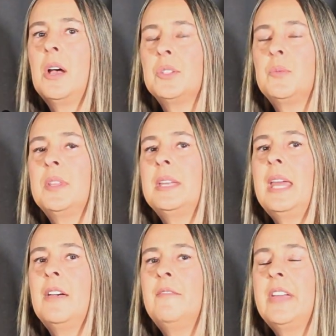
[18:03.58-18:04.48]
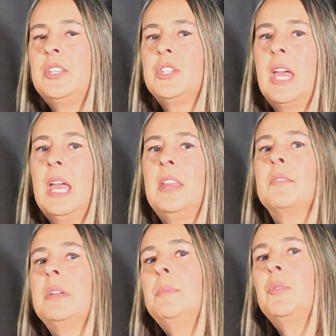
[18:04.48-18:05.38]
with an FHA
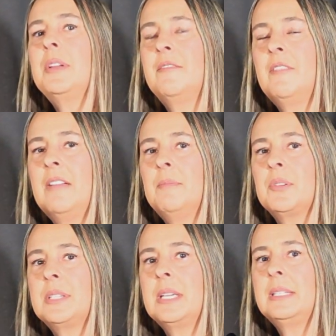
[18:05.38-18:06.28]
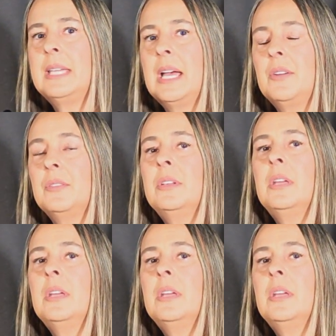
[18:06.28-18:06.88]
3.5% down,